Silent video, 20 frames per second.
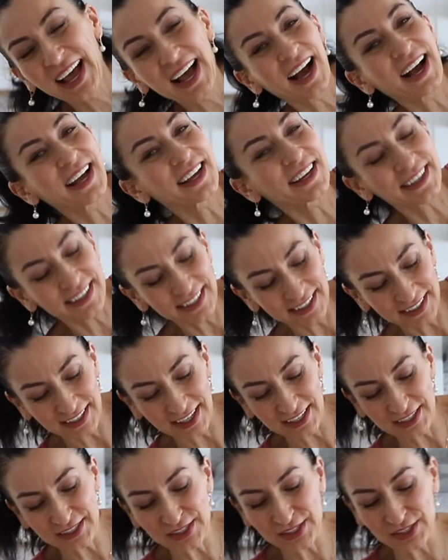I
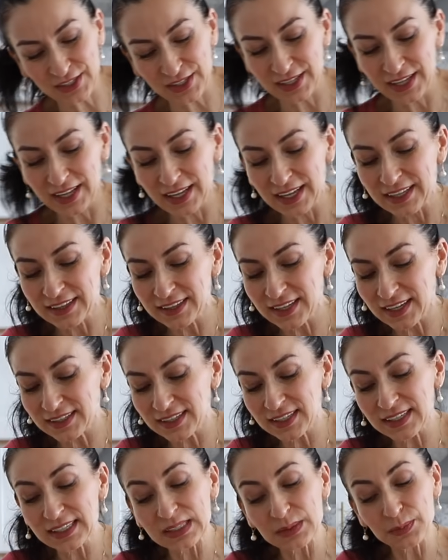realized that
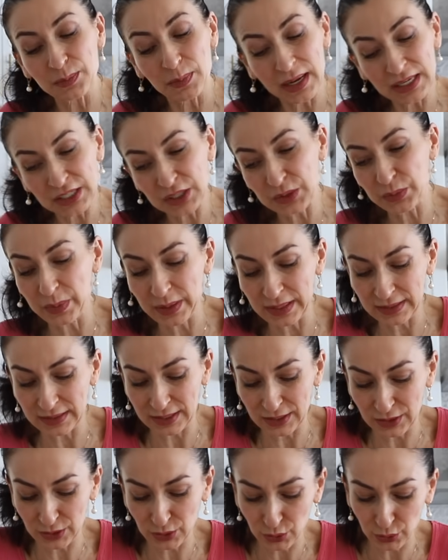it's much
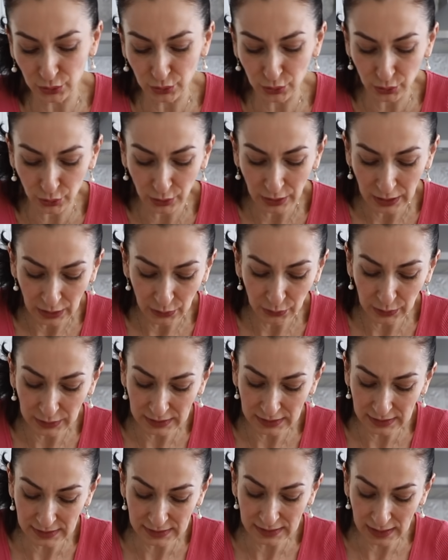better to do with
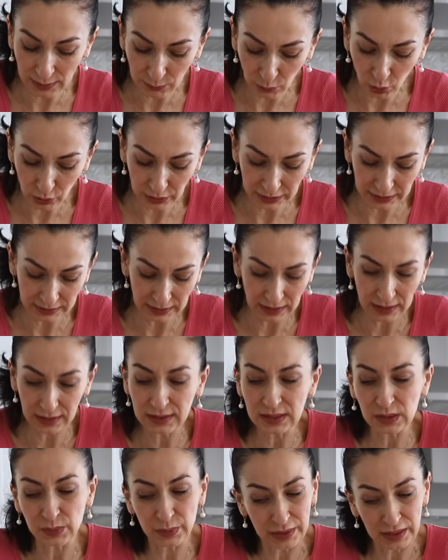semolina,
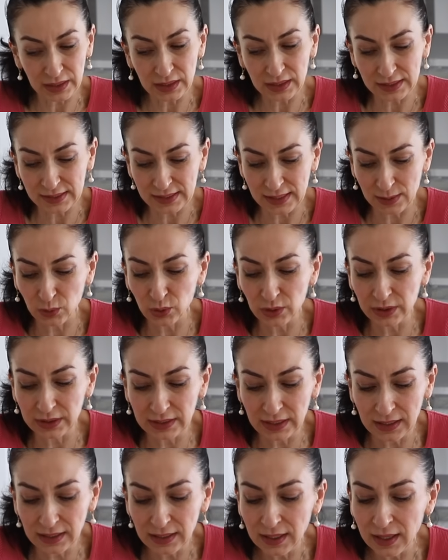sprinkle
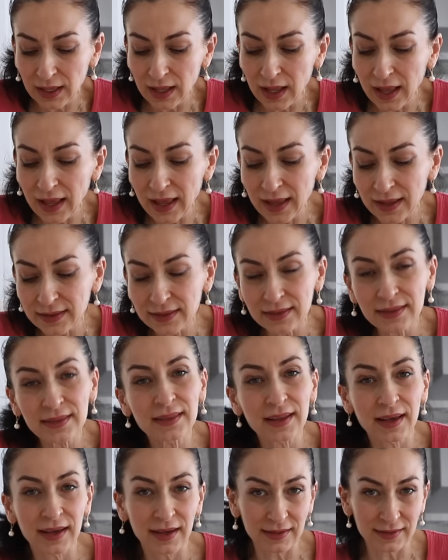semolina,
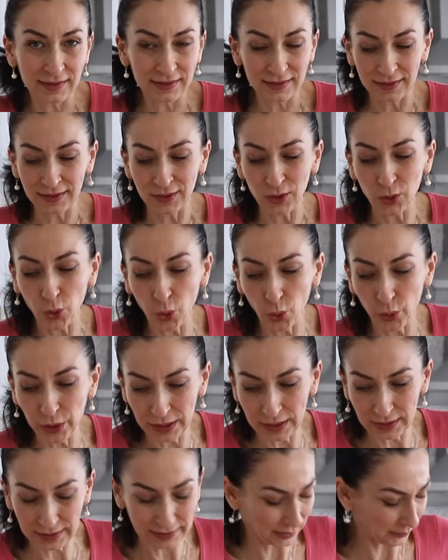than
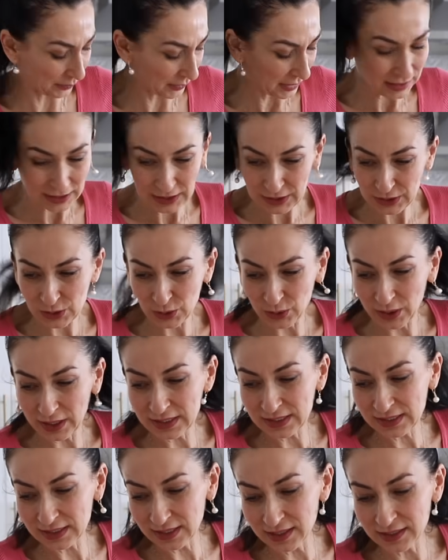oil them. So I
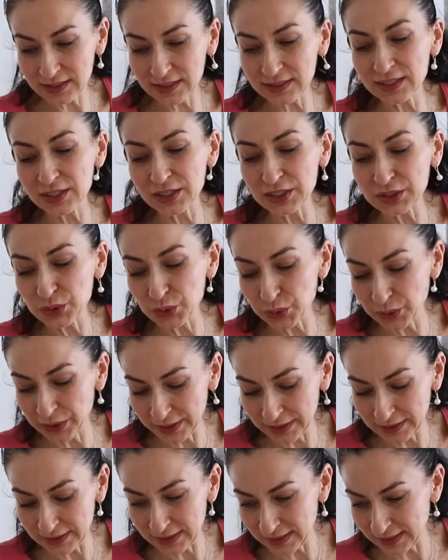started
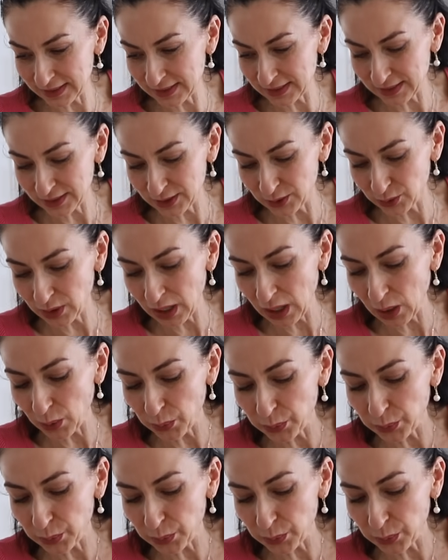redoing this. Look how